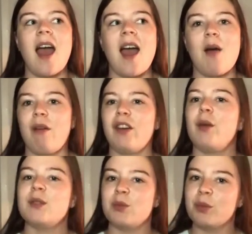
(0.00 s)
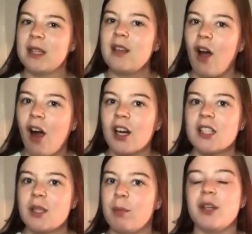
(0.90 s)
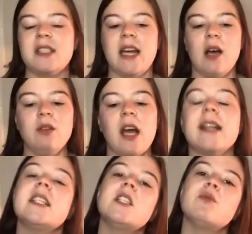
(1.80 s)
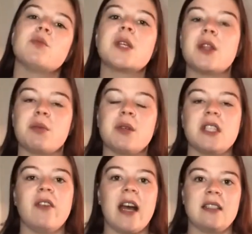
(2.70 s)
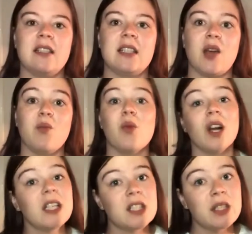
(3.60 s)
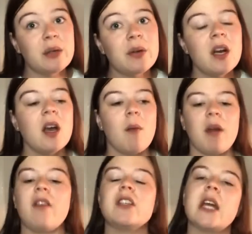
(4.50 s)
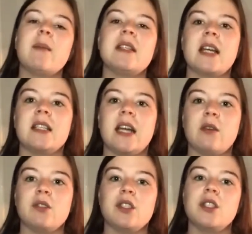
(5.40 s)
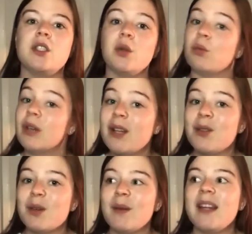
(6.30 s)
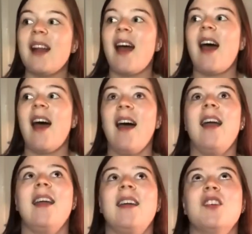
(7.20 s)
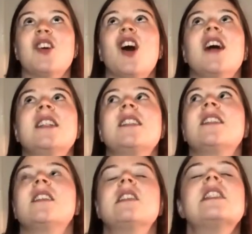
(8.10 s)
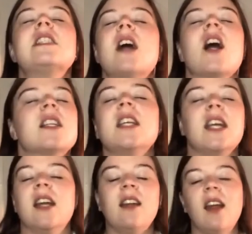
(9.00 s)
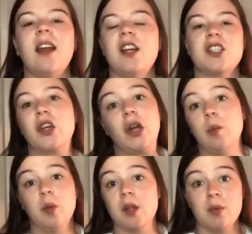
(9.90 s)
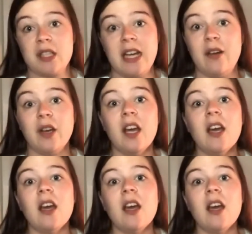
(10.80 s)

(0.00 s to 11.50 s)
However, it was really hard to put down. I didn't read through it as fast as I wanted to, but every time I sat down to read through it, I got sucked in and I just couldn't put the book down.